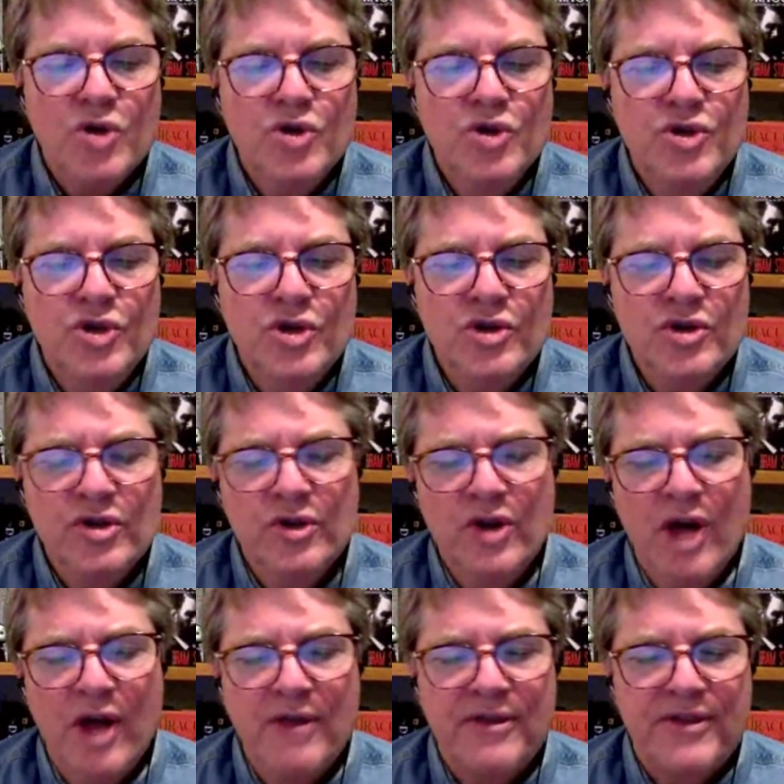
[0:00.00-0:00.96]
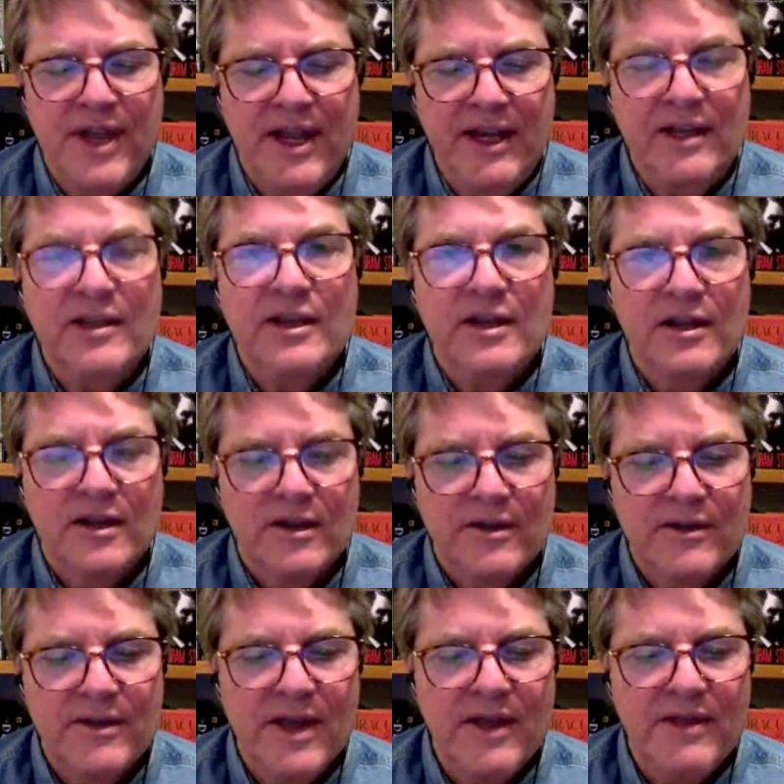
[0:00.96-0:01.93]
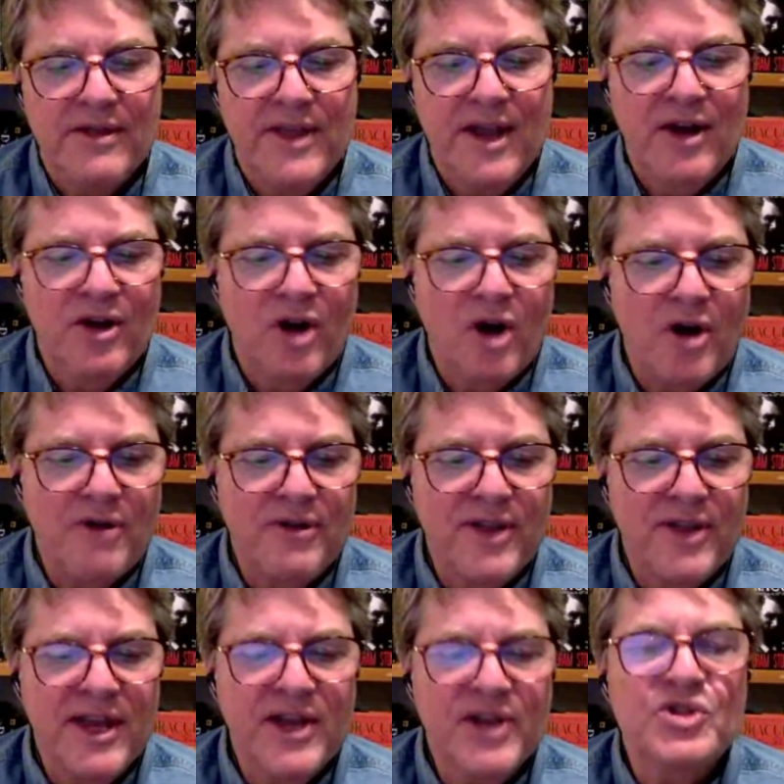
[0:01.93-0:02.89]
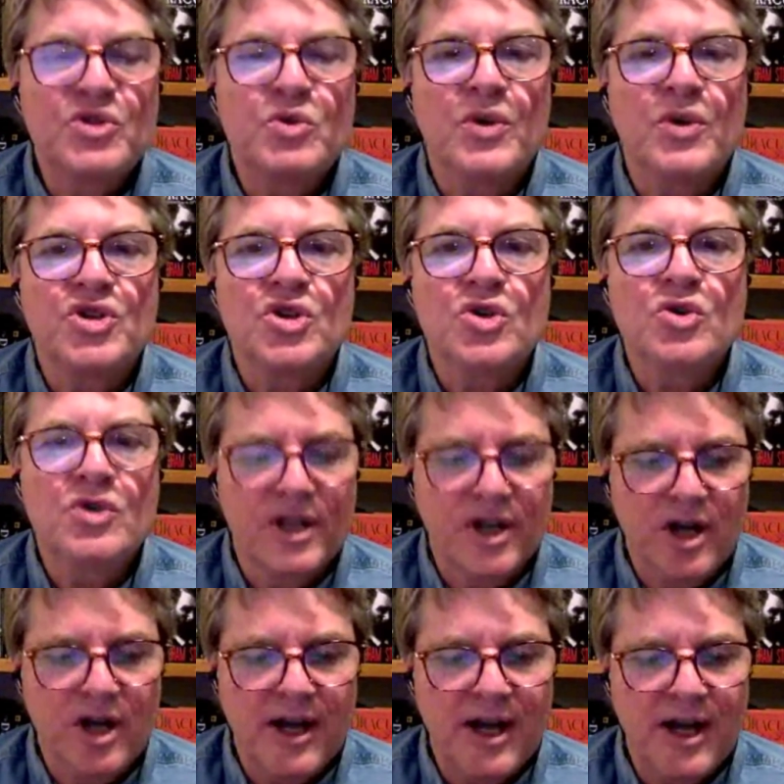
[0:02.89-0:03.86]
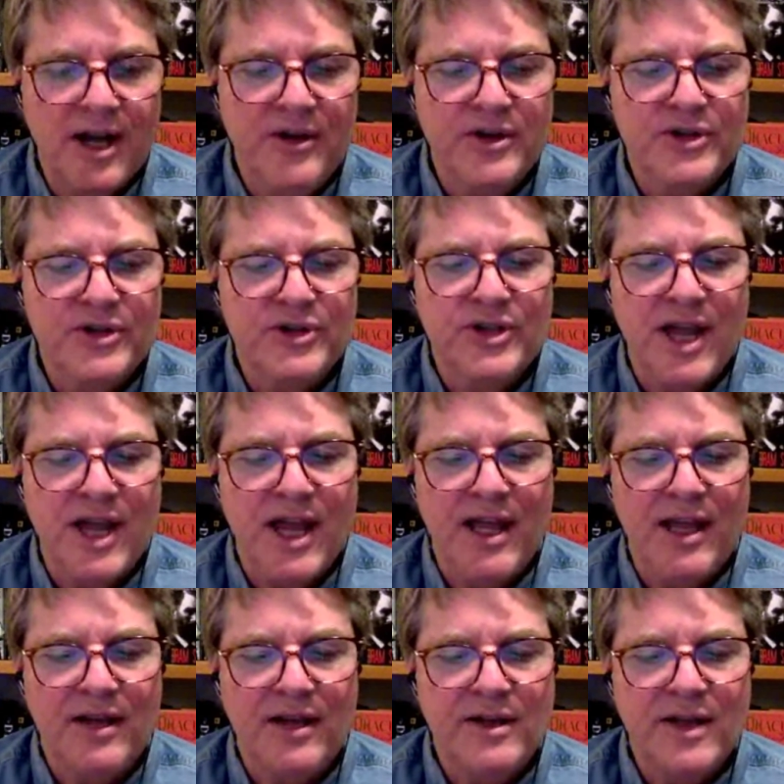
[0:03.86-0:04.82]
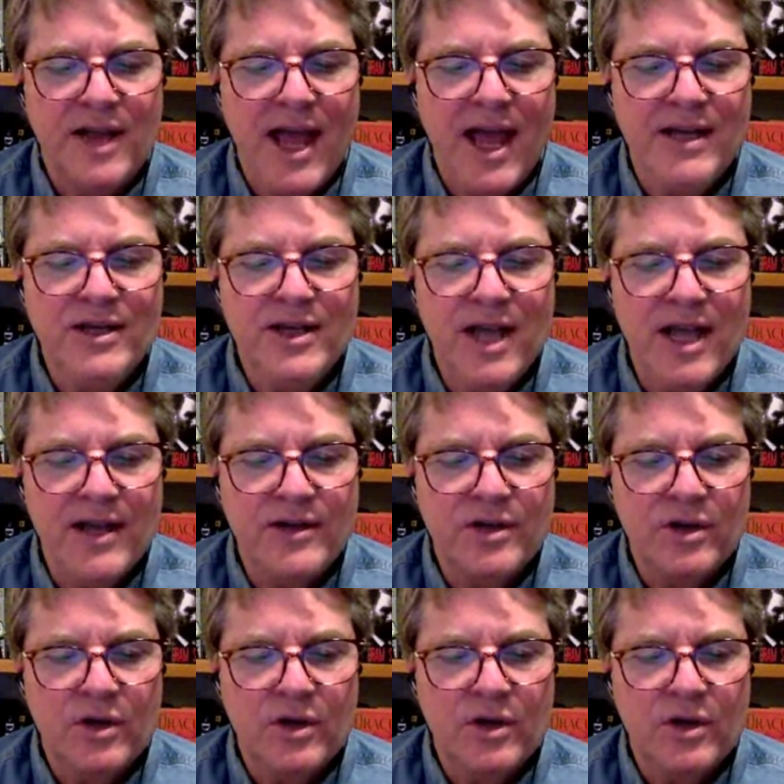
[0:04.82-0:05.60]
Do you not think that there are things which you cannot understand, and yet